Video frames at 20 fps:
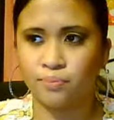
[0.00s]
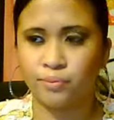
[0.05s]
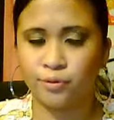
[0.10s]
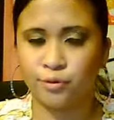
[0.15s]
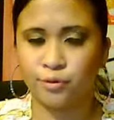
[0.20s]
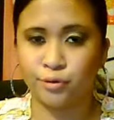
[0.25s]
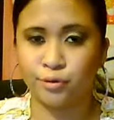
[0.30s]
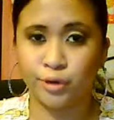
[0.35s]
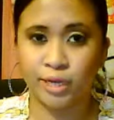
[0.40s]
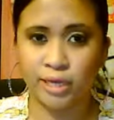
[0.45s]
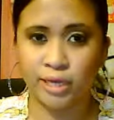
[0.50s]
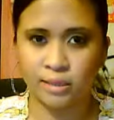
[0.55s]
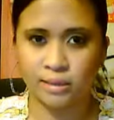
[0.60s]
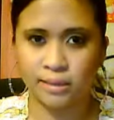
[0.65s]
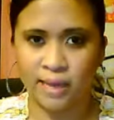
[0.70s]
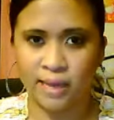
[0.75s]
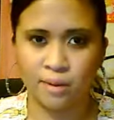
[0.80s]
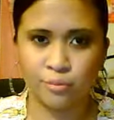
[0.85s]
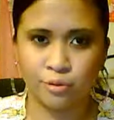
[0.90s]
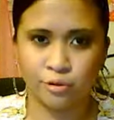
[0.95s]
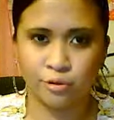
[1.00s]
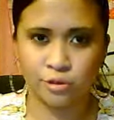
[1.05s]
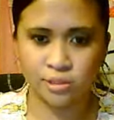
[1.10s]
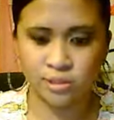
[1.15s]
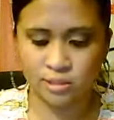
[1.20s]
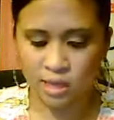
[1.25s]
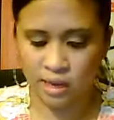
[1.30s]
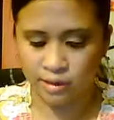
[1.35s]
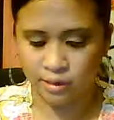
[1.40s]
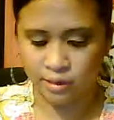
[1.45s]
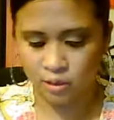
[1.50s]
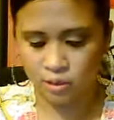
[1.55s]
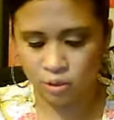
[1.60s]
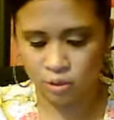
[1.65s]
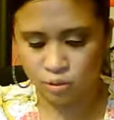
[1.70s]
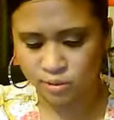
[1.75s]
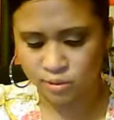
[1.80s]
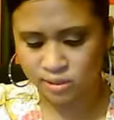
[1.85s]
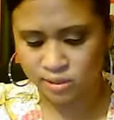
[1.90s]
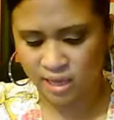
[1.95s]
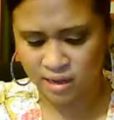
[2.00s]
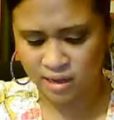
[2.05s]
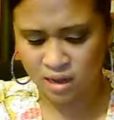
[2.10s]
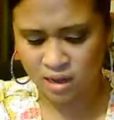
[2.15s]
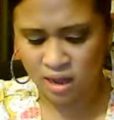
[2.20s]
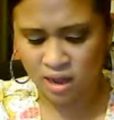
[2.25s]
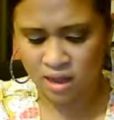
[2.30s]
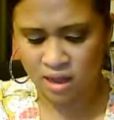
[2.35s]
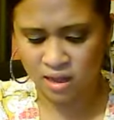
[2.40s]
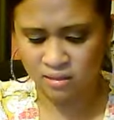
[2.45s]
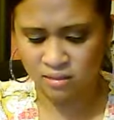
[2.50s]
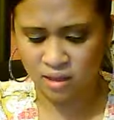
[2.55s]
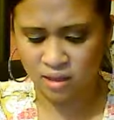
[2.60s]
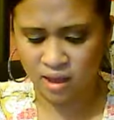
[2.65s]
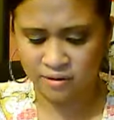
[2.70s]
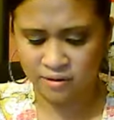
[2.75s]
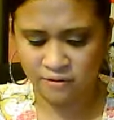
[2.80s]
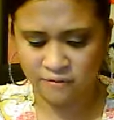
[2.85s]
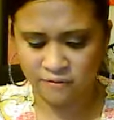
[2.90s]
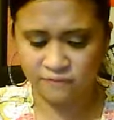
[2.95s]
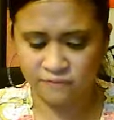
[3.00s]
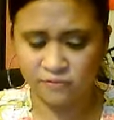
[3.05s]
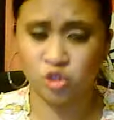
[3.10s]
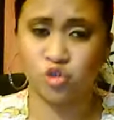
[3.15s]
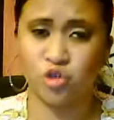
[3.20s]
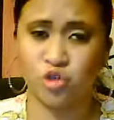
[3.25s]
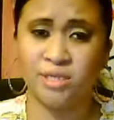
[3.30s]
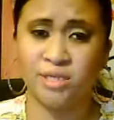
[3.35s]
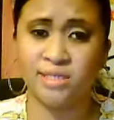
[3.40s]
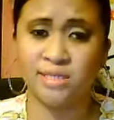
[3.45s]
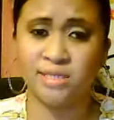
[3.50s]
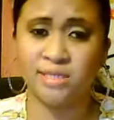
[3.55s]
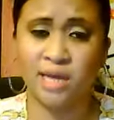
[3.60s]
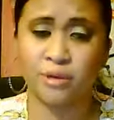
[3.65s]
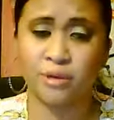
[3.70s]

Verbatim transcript: pretty glamorous kind of clothes. I got a lot of dress down